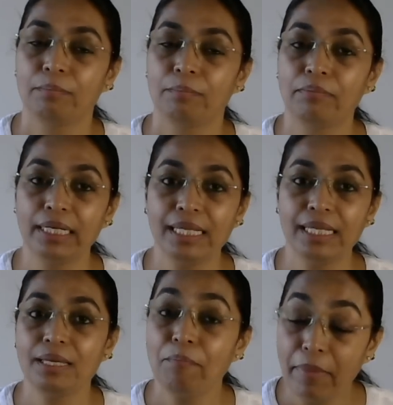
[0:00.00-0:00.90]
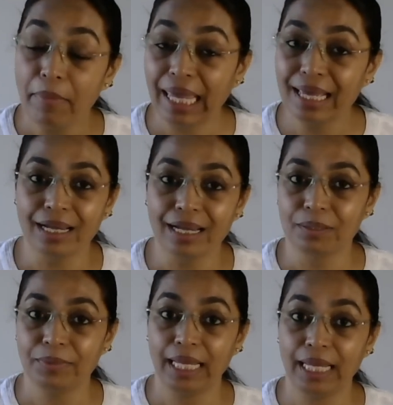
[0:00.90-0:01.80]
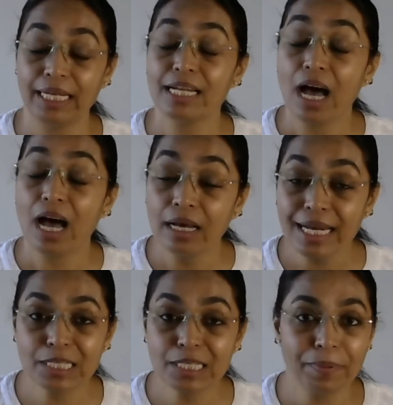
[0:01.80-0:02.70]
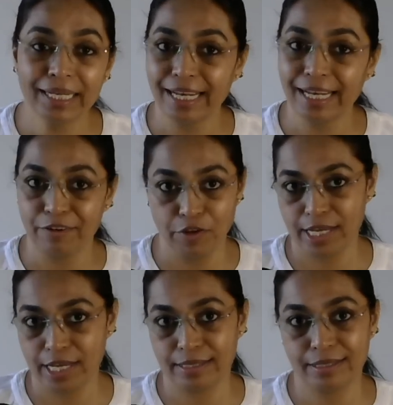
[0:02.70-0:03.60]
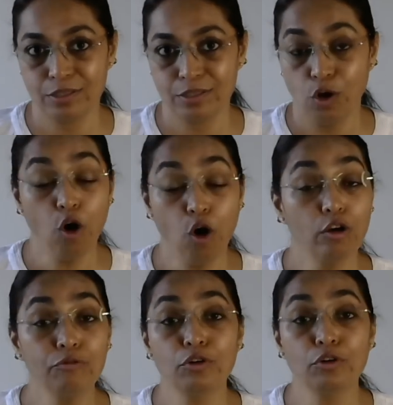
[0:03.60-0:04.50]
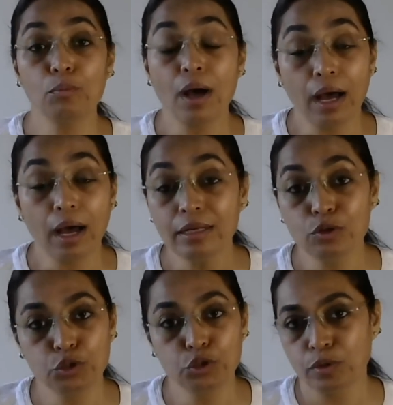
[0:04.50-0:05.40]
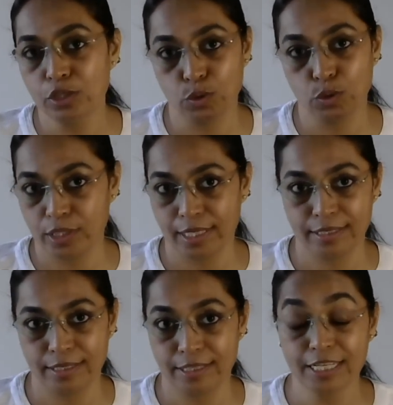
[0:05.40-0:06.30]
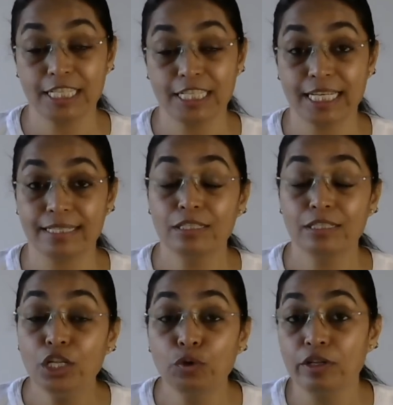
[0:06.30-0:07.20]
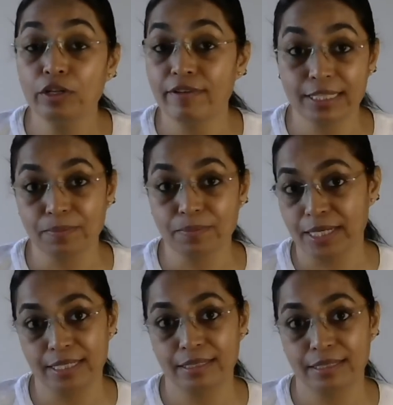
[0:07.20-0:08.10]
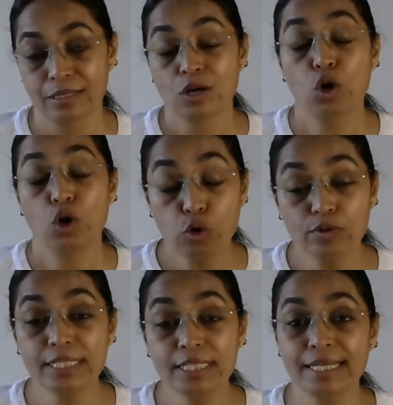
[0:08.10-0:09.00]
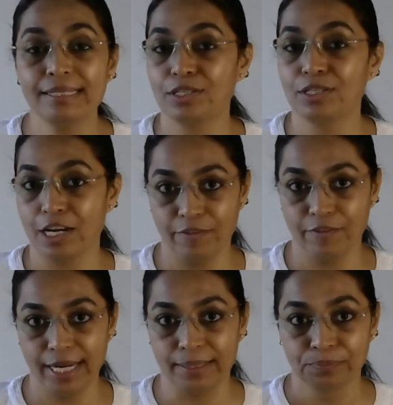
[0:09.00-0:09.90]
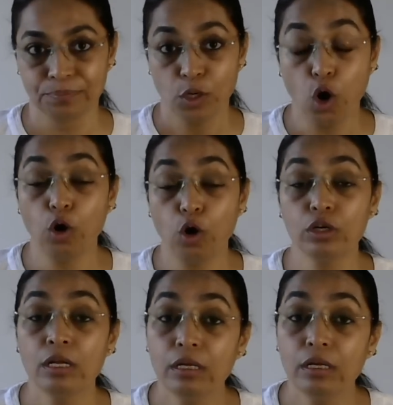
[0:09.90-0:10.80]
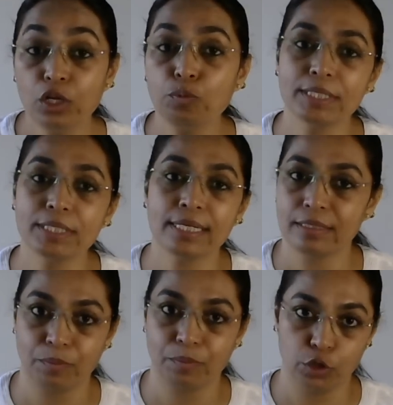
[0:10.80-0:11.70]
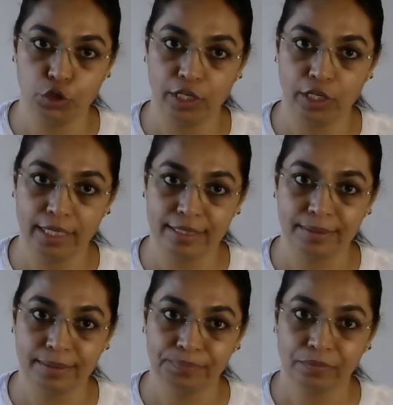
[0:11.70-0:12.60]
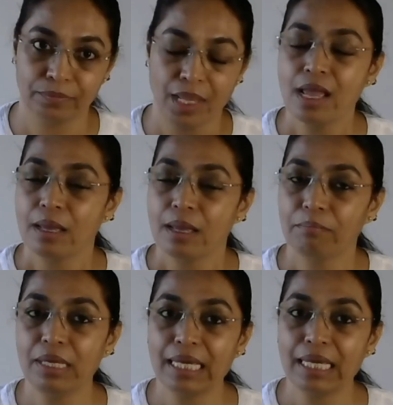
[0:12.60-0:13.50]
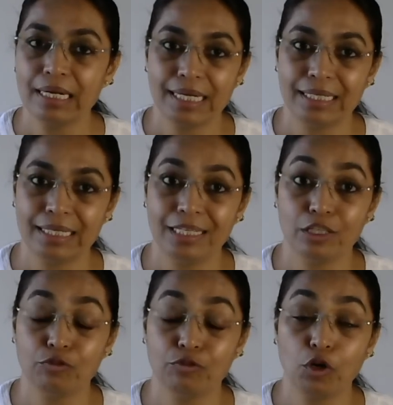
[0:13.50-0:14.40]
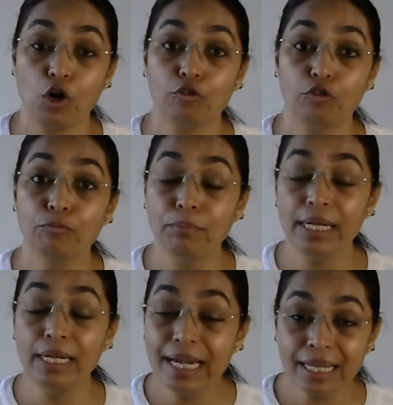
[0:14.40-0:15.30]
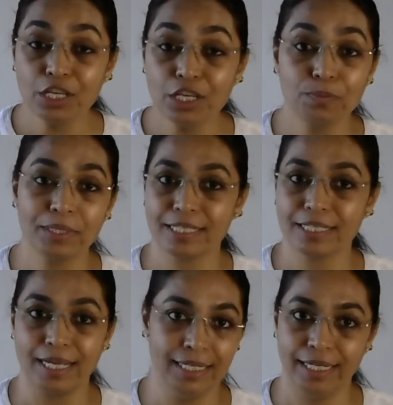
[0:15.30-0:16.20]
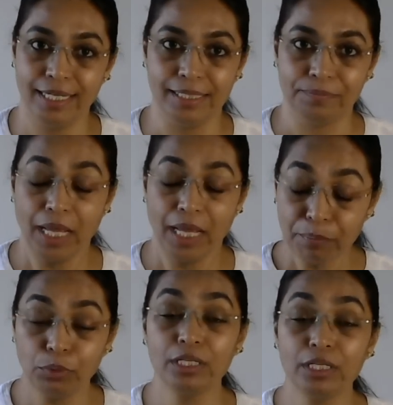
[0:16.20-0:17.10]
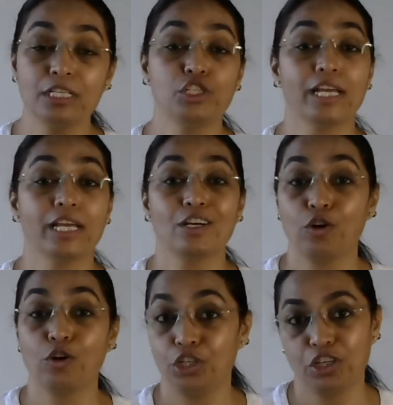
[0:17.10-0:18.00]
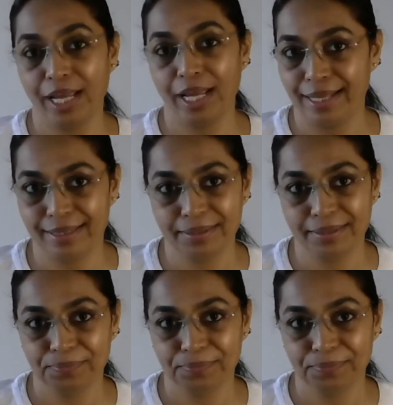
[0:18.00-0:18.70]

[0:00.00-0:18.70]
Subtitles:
Money may come in unexpected ways or from unusual sources such as new investments, overseas travel, or new business opportunities. Be attentive of building your personality and put a check on your health.